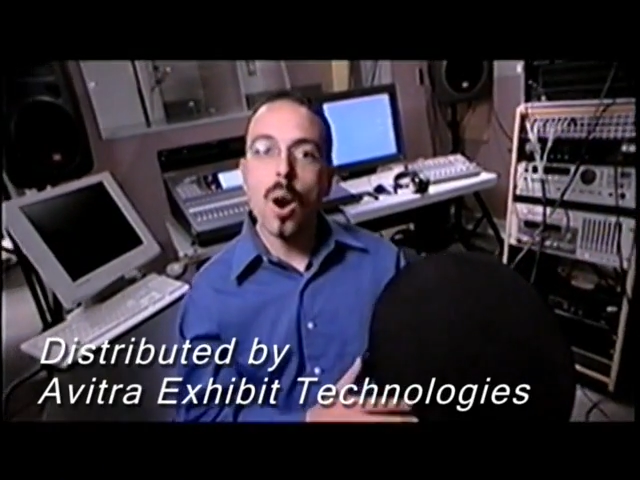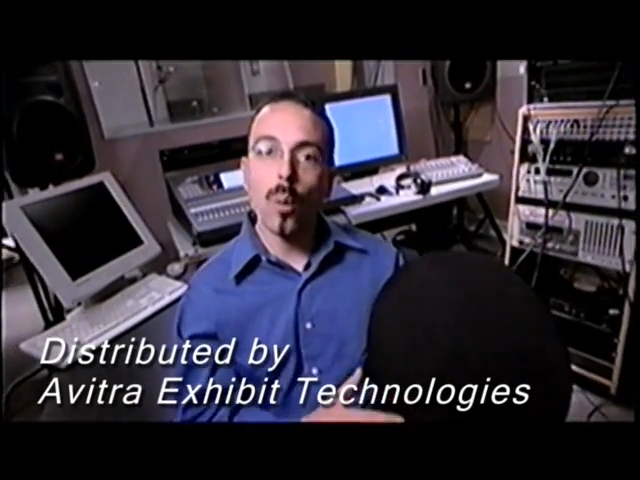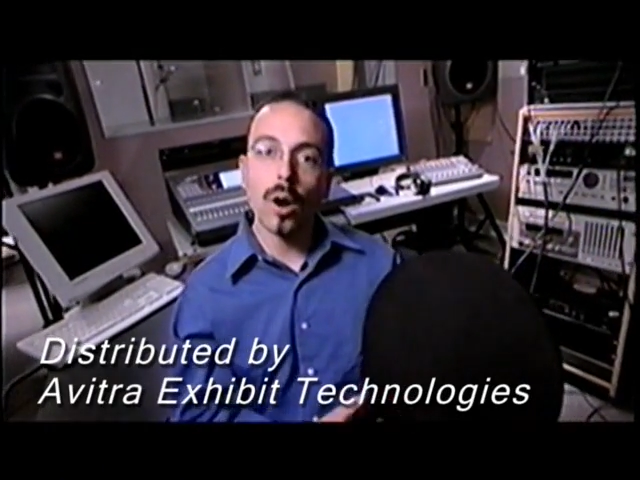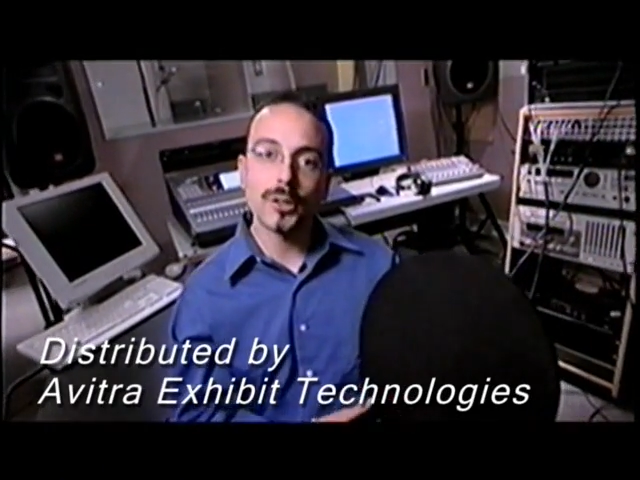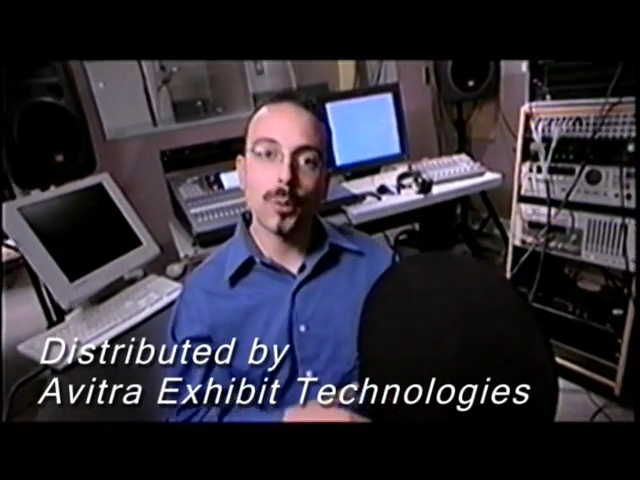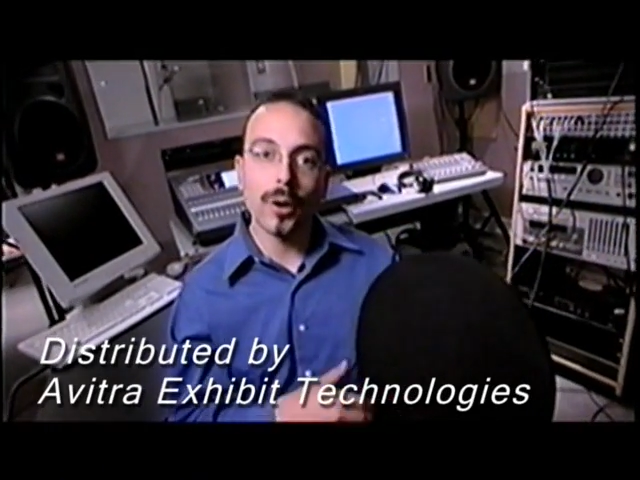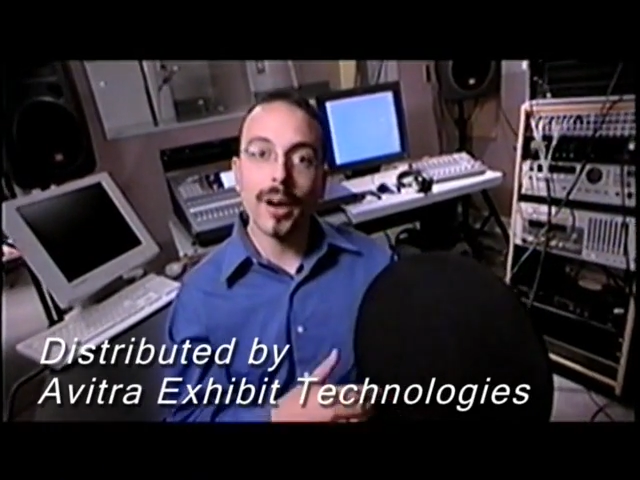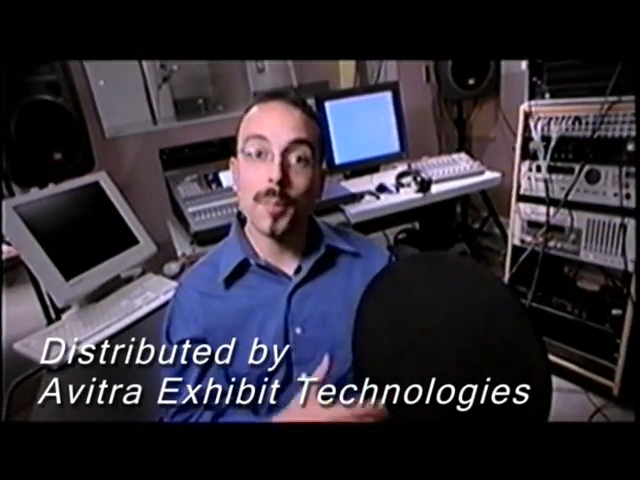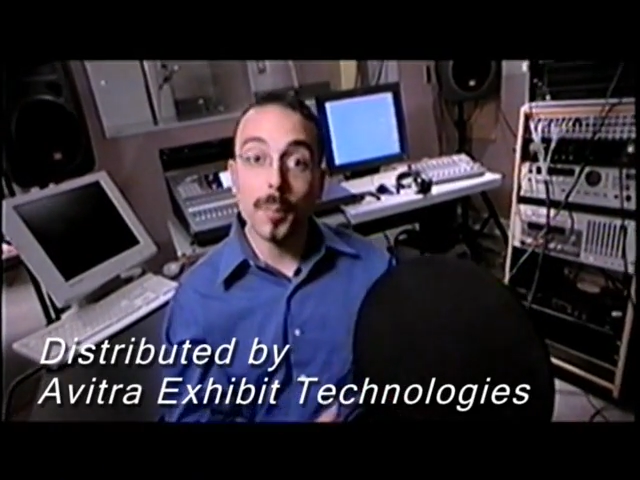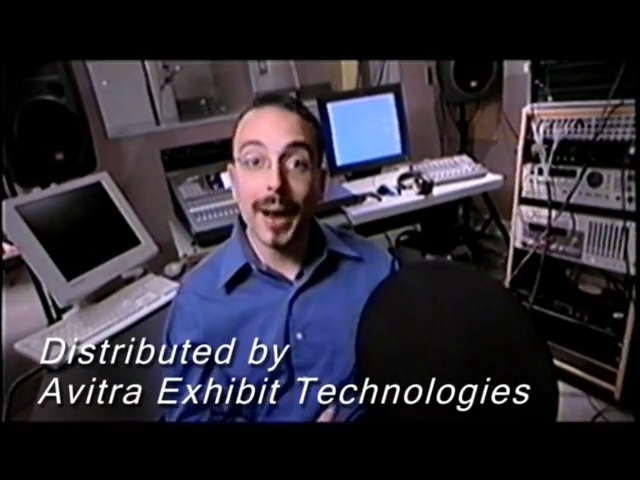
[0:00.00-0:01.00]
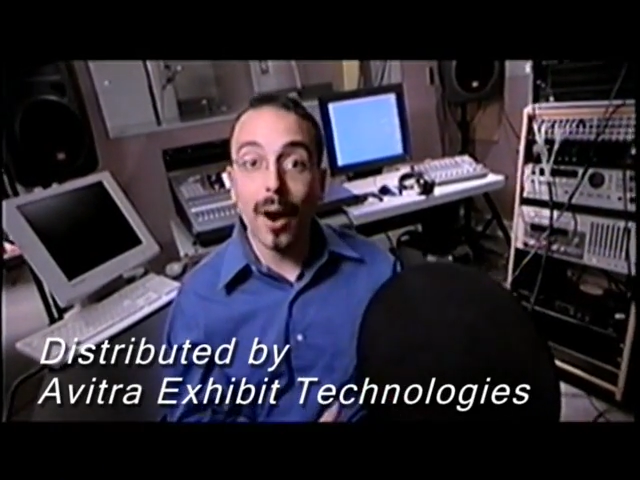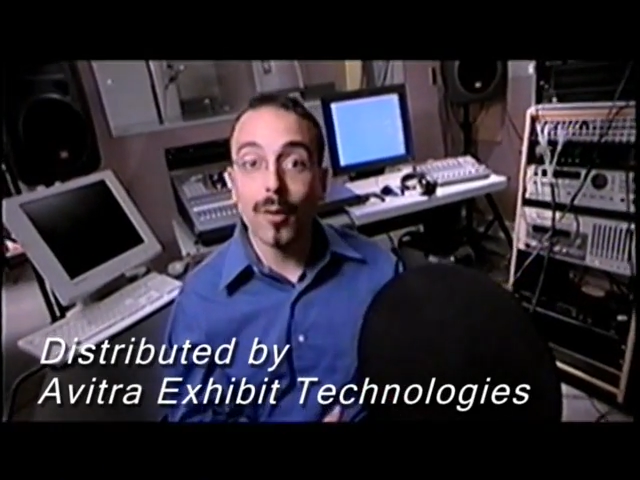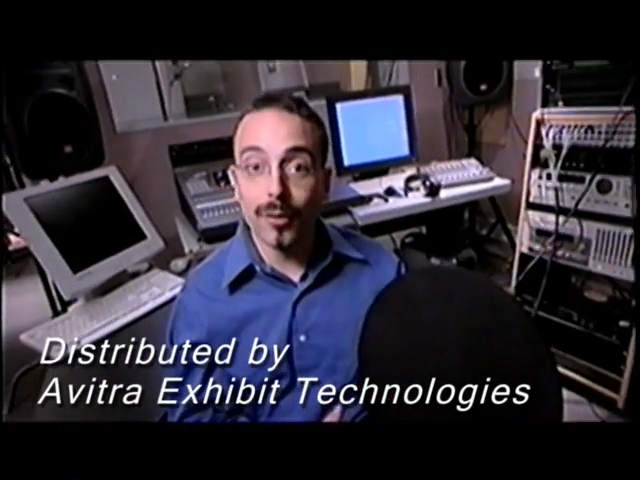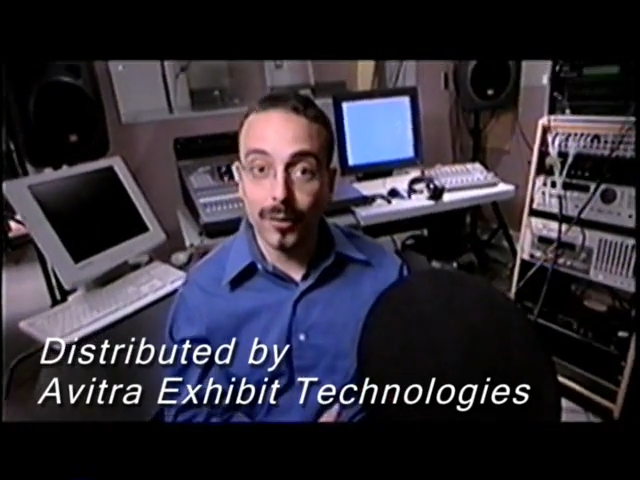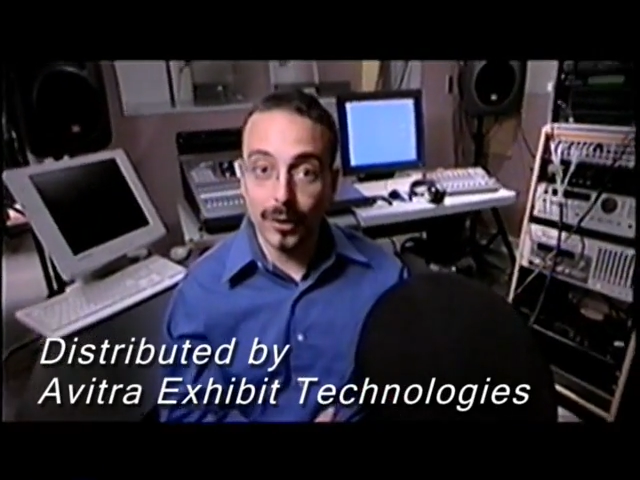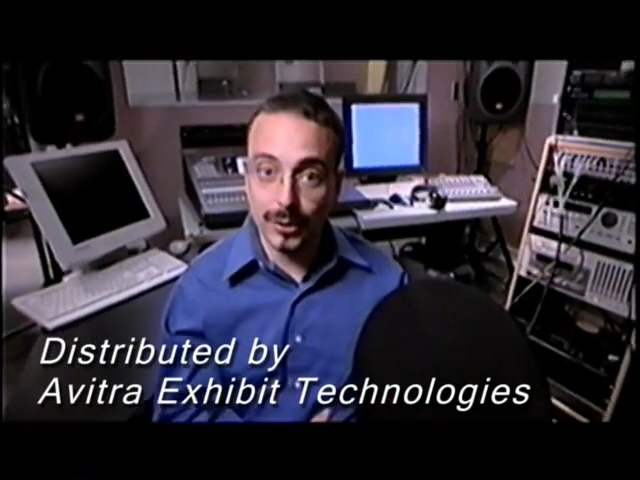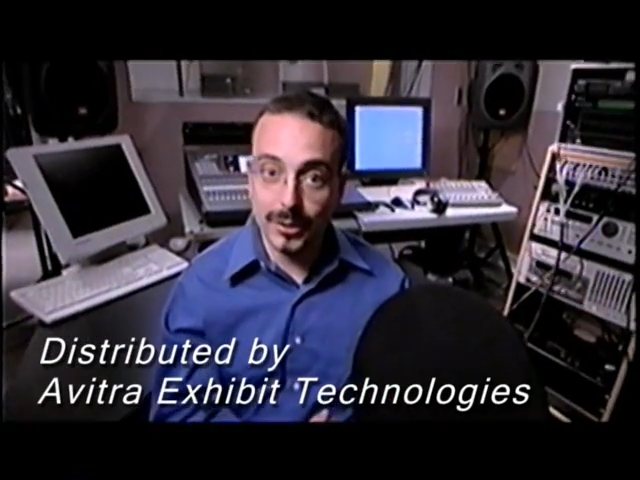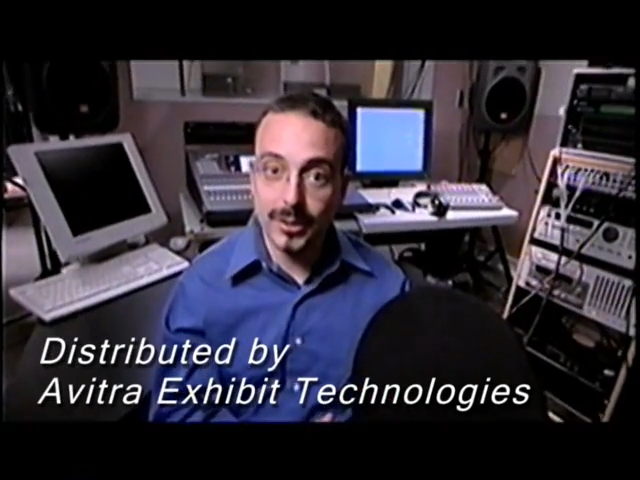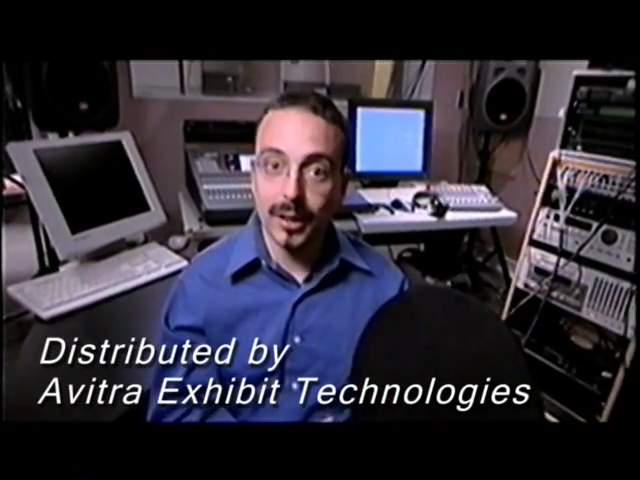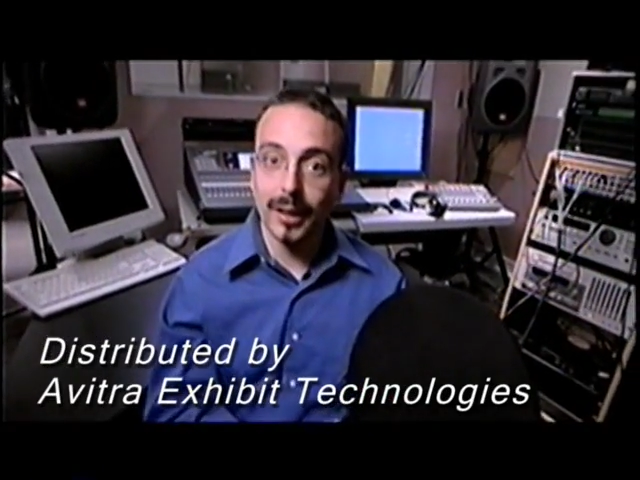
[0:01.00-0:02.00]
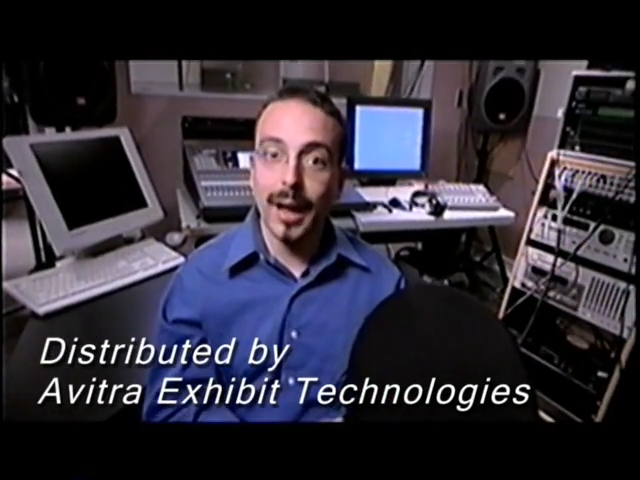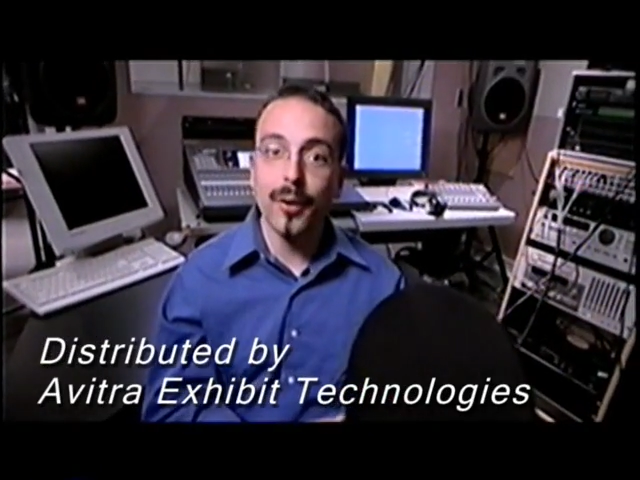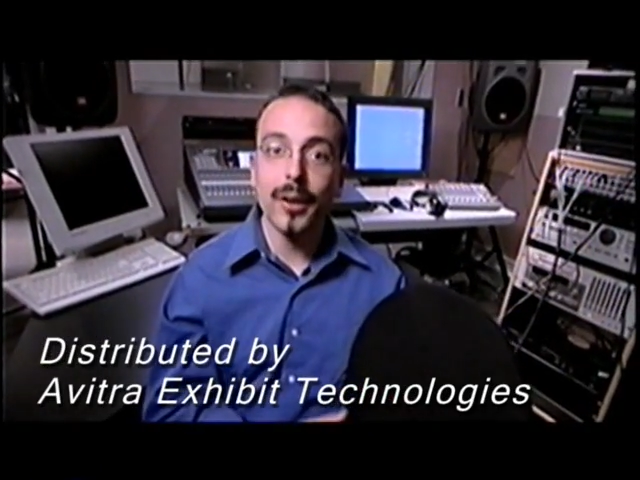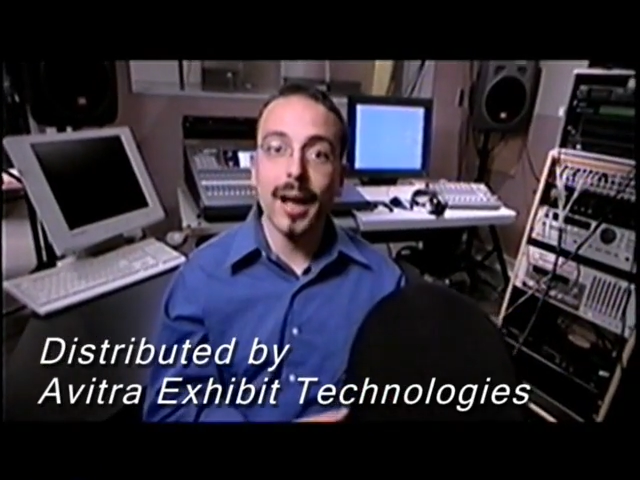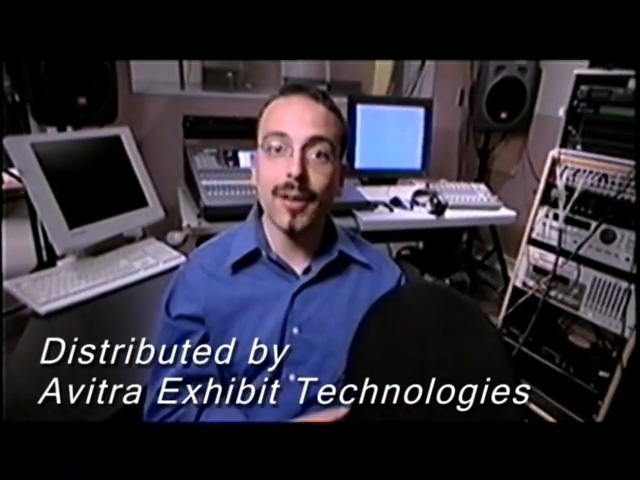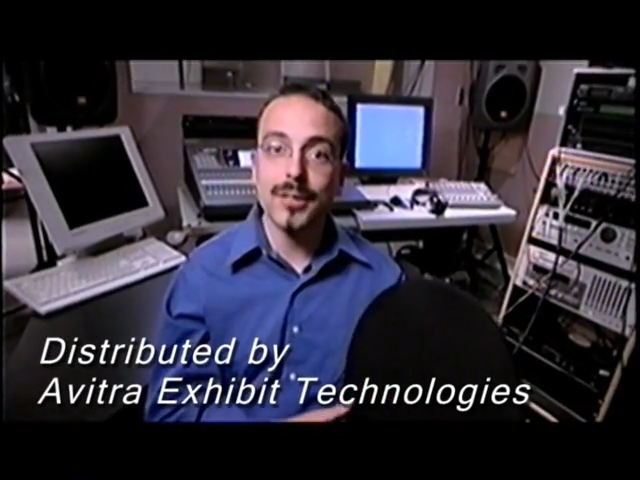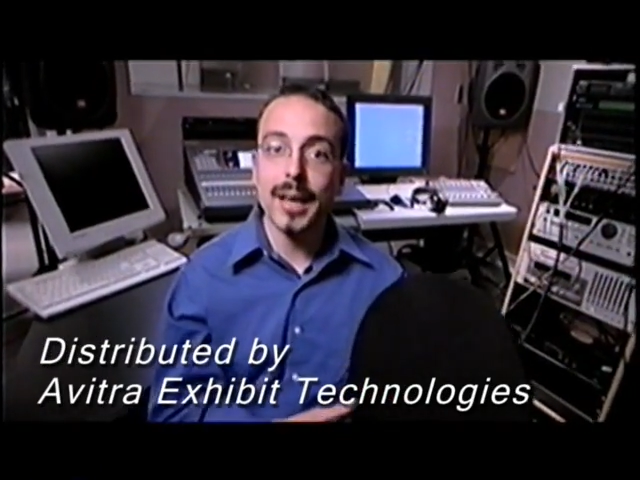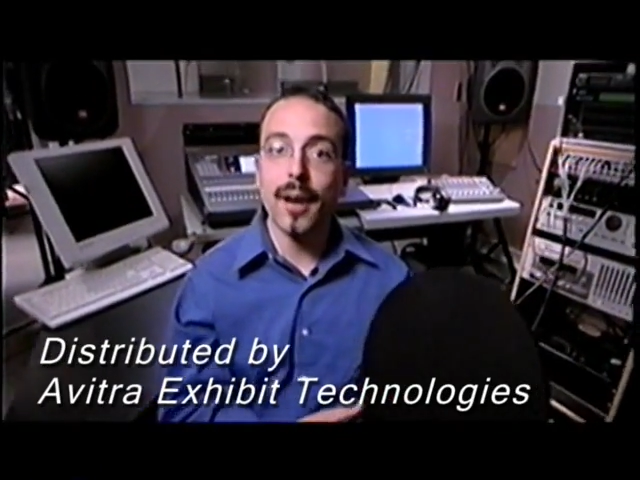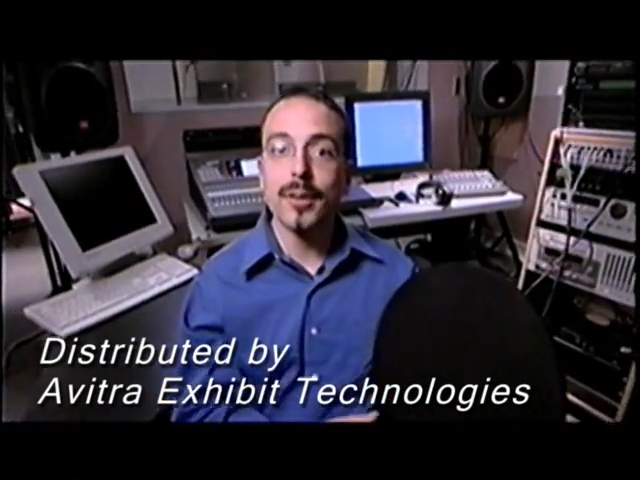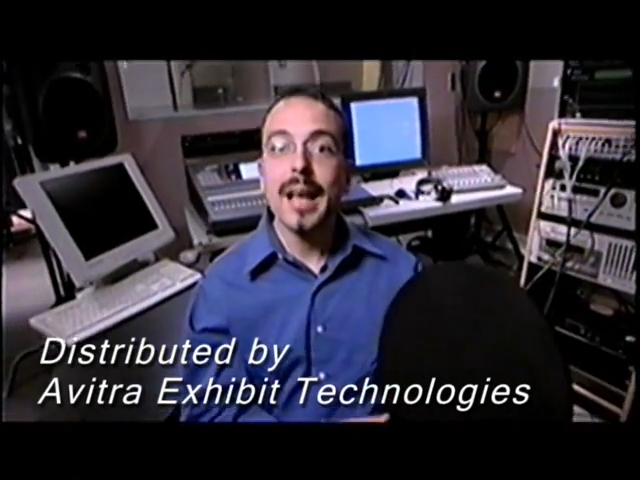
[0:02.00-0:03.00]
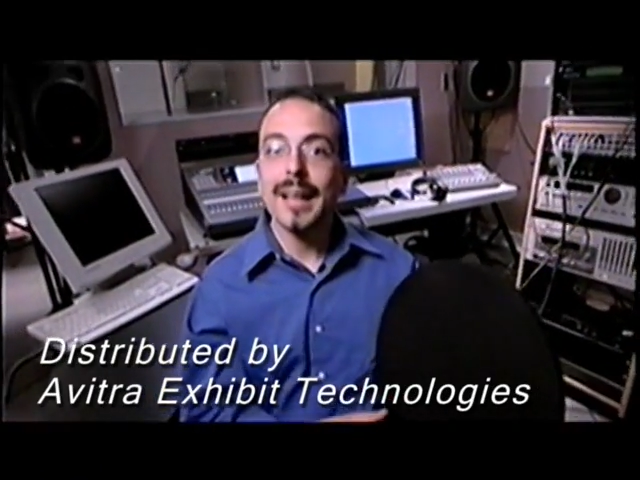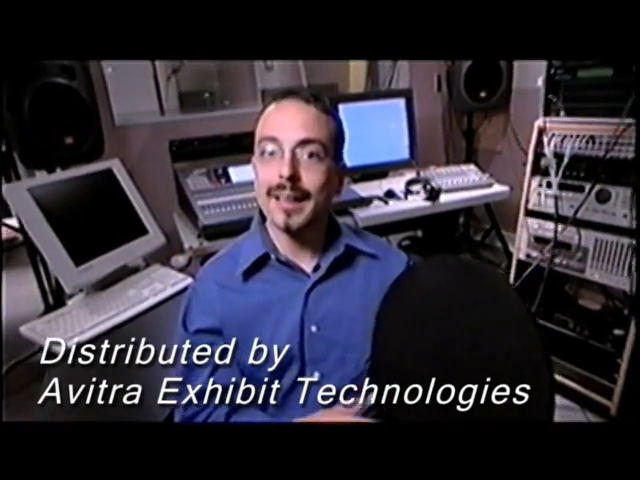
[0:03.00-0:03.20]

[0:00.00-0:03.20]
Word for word: We're also working on more powerful versions that allow you to have sound